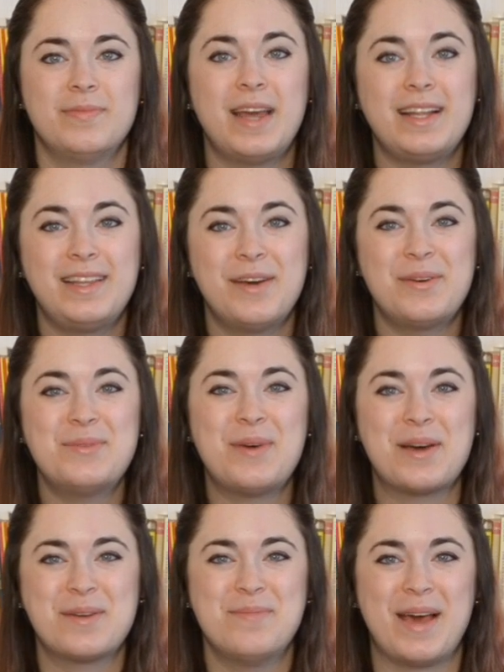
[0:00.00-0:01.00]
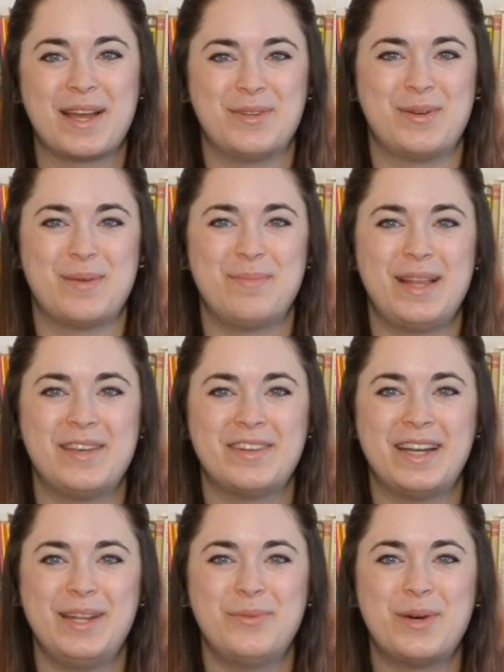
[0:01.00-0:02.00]
Hello and welcome back to our
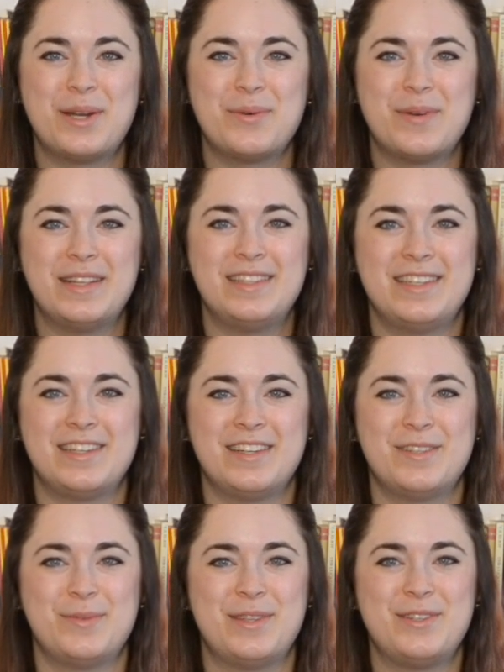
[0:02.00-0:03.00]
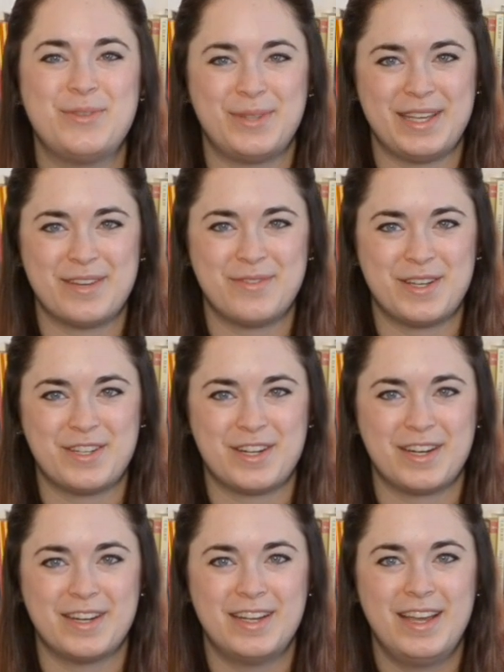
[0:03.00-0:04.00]
Playwriting 101 series with Julia
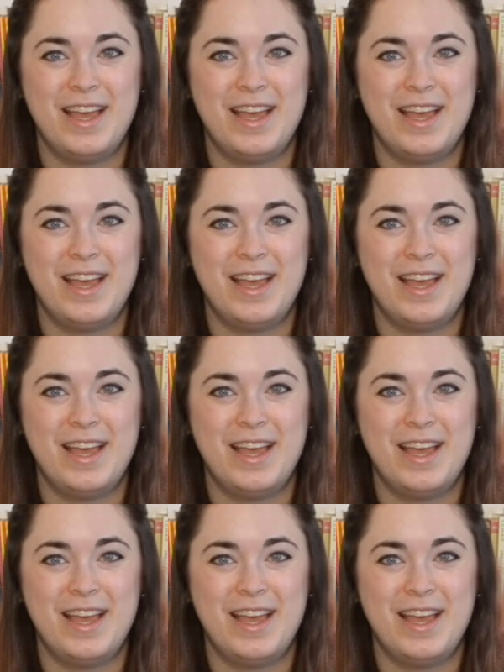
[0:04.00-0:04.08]
Fisher.